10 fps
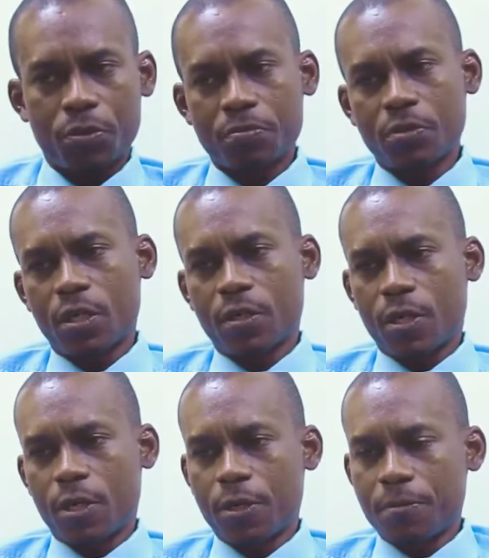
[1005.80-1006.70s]
Okay,
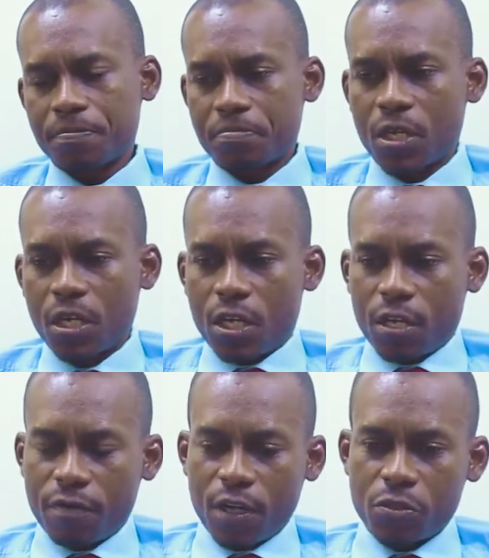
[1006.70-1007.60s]
yeah.
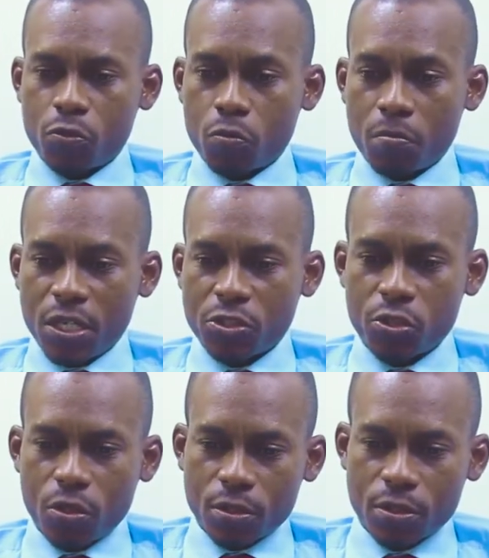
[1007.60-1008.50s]
In fact,
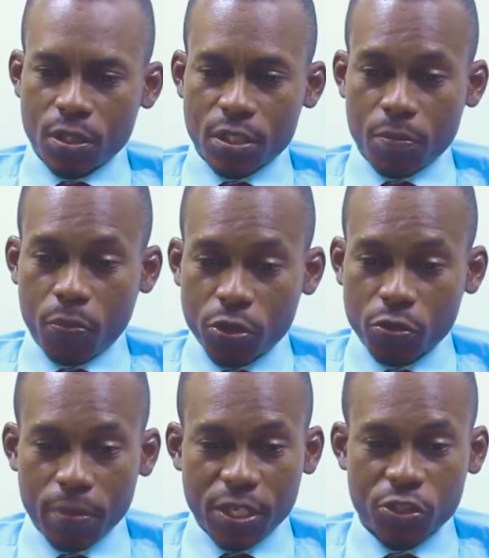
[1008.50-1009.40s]

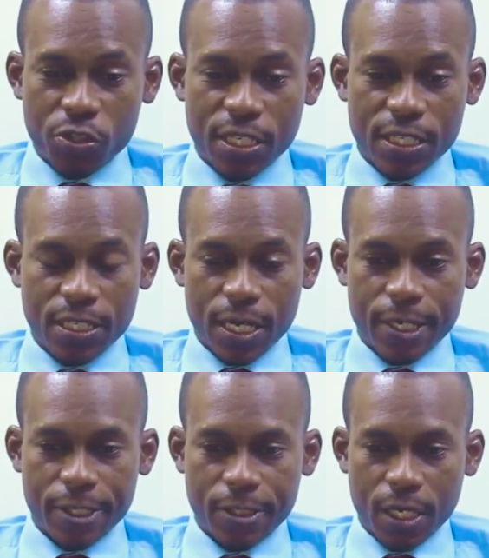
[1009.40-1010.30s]
there's a point you mentioned
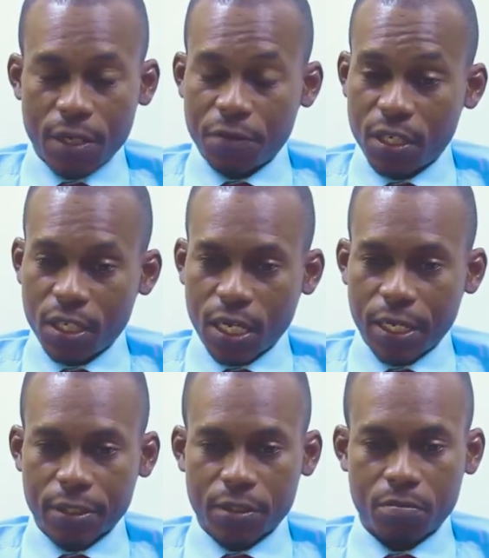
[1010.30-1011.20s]
that I
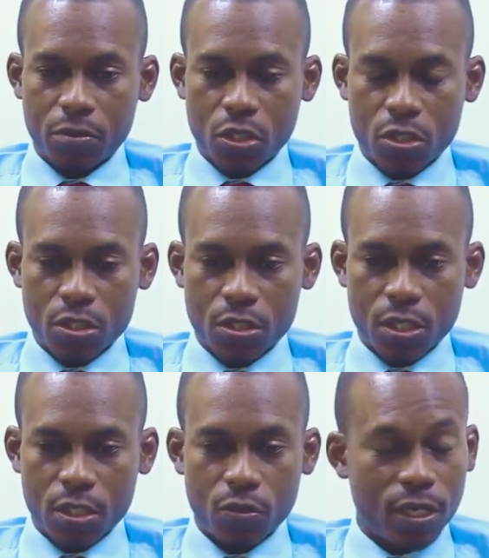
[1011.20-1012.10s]
really like,
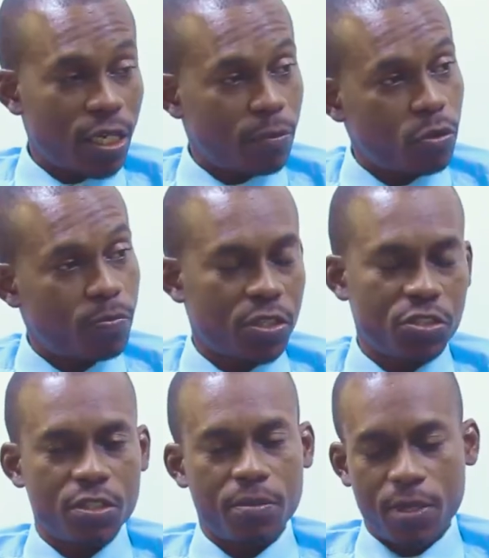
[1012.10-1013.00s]
because you and I are
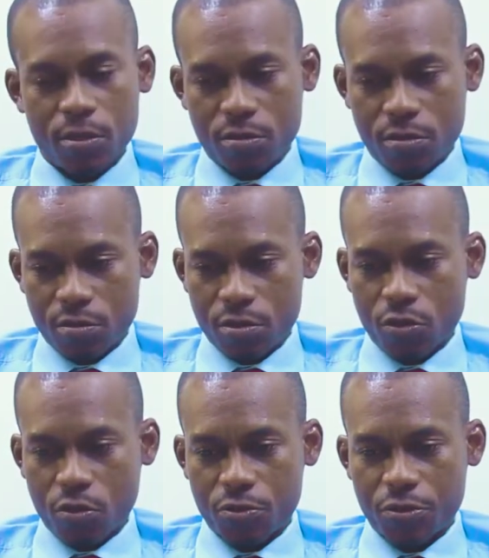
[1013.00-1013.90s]
both passionate
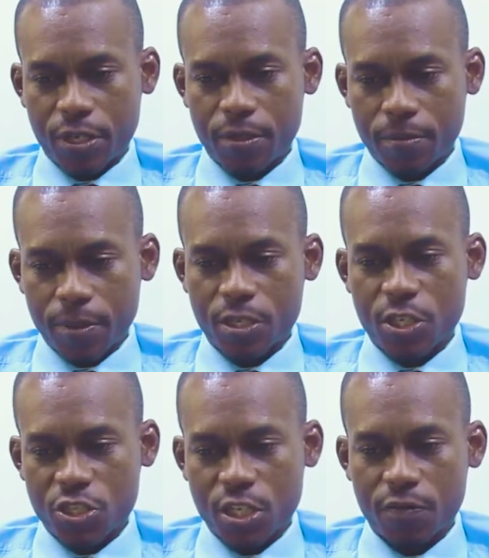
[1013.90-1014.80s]
about this country
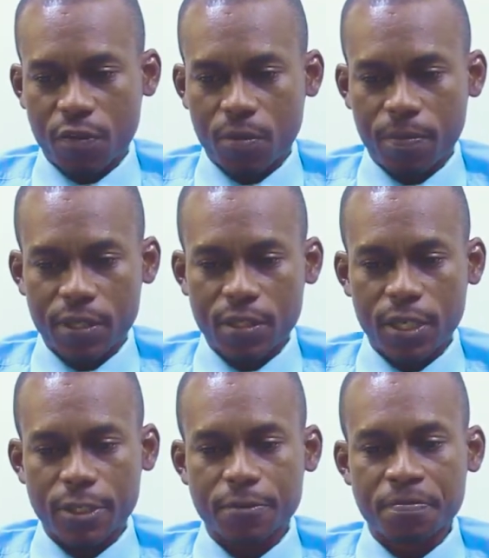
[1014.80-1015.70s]
and about national
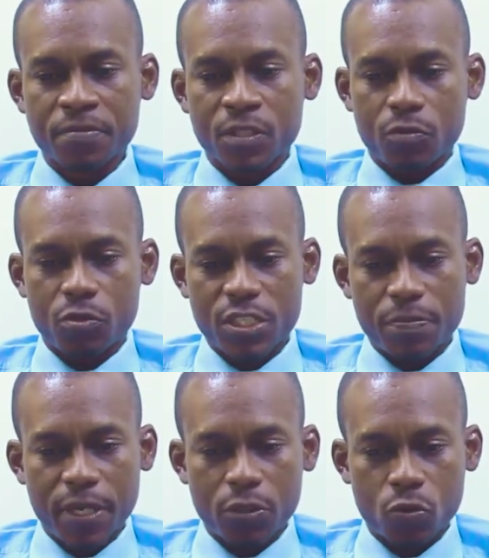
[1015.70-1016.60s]
development, and
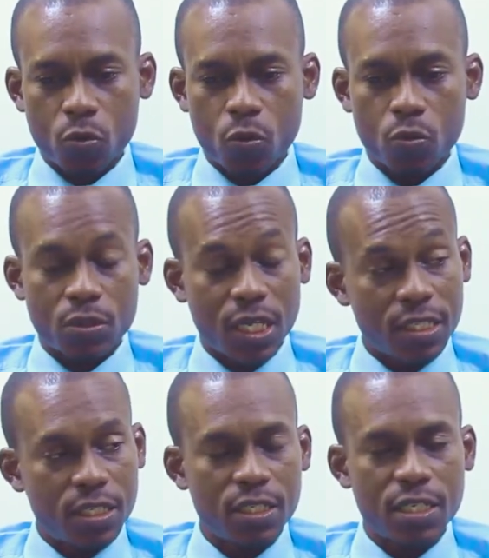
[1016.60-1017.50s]
with respect
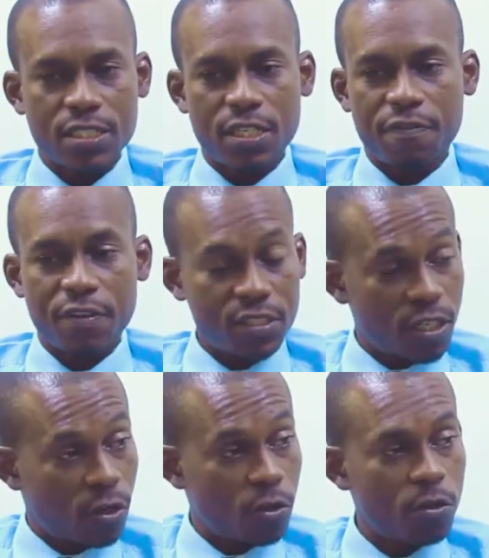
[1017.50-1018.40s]
to titling as
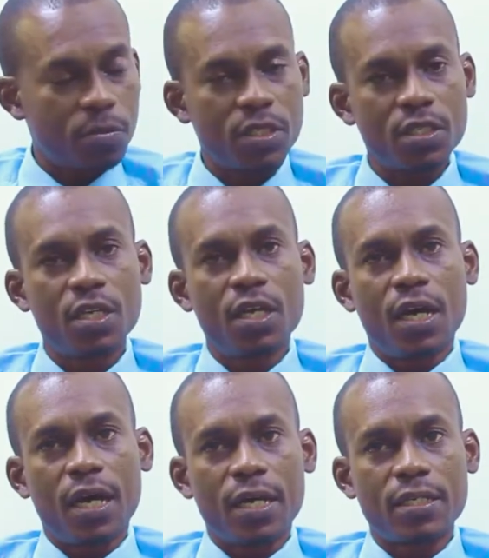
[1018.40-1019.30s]
it affects the economy